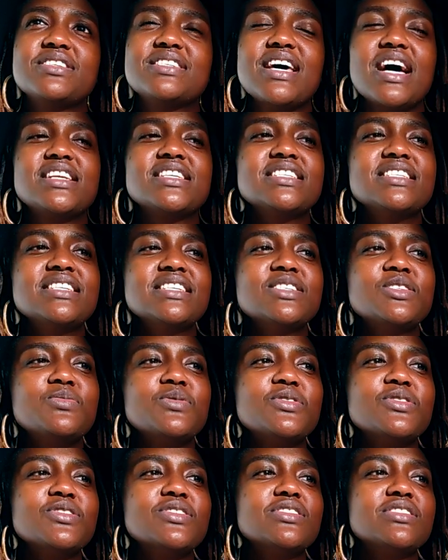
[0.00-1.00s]
Saturdays
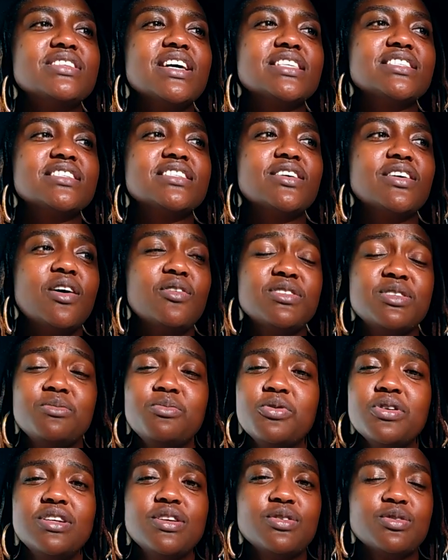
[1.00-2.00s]
because I was in
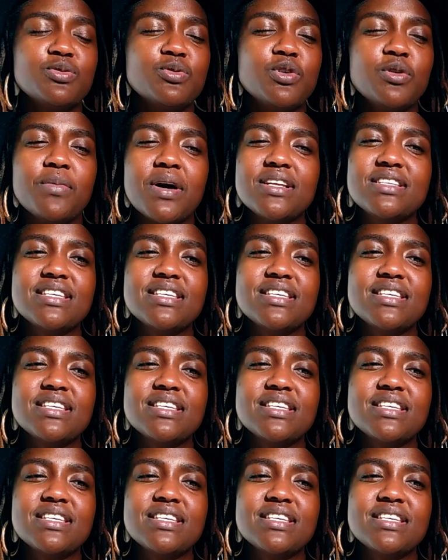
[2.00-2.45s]
boarding school, man.